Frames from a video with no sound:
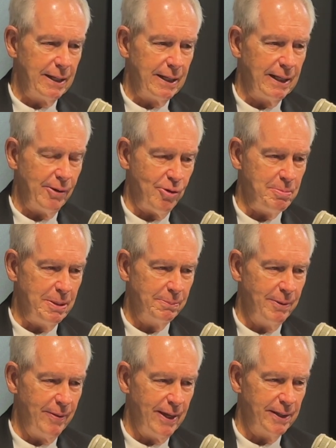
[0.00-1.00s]
I
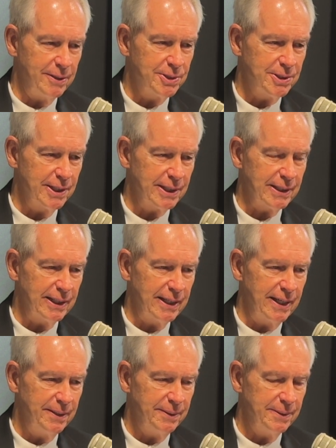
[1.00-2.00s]
remember that distinctly.
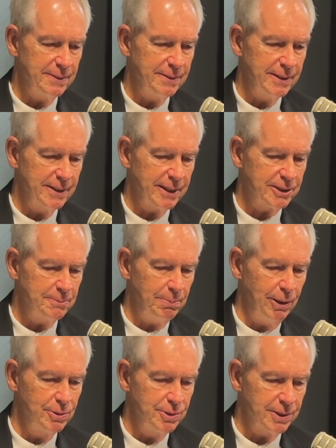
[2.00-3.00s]
I heard the
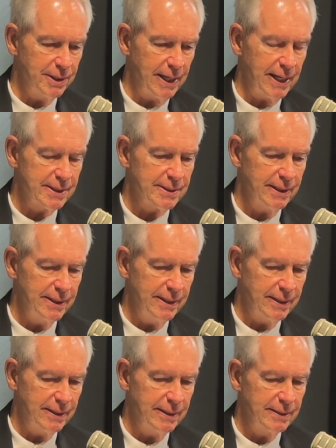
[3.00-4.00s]
explosion, actually.
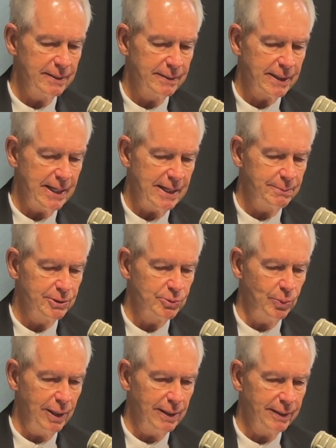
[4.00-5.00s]
The guy was
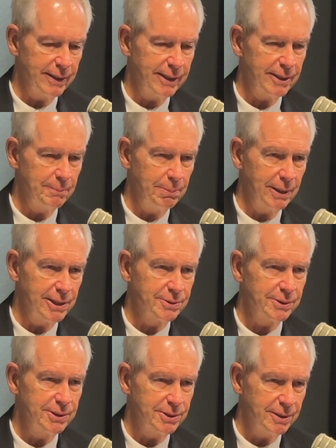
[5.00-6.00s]
welding at a
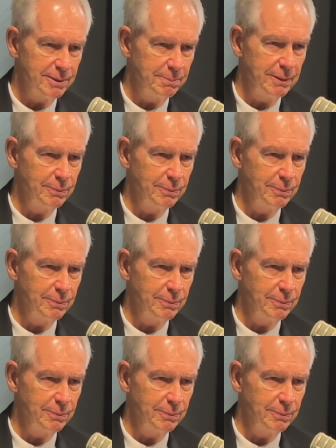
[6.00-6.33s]
place we shouldn't have been